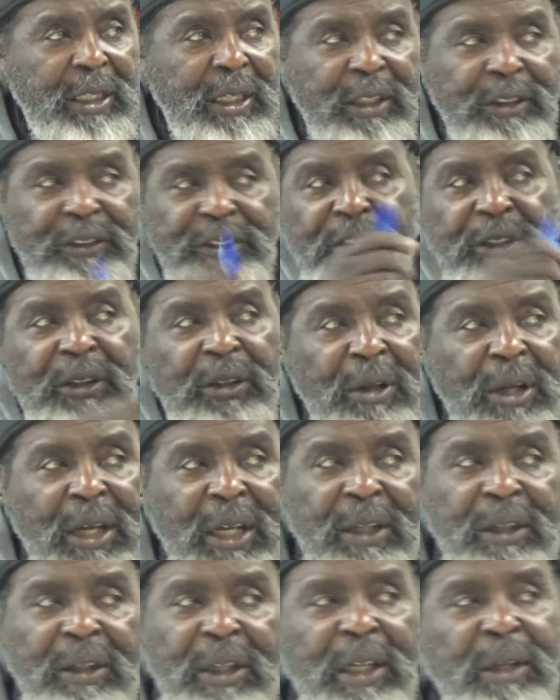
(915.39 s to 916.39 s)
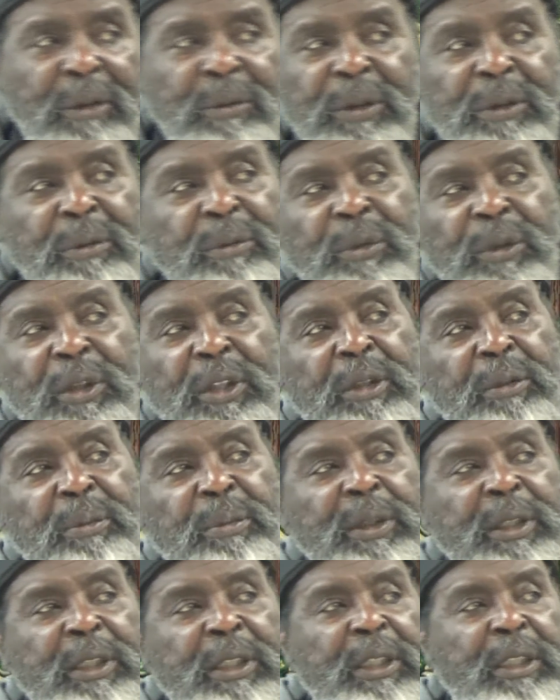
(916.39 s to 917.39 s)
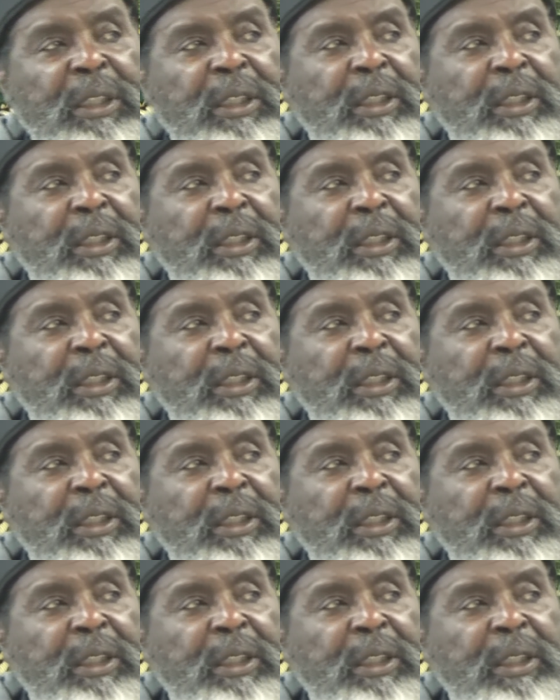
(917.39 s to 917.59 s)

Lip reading: I said, no, I wouldn't want to be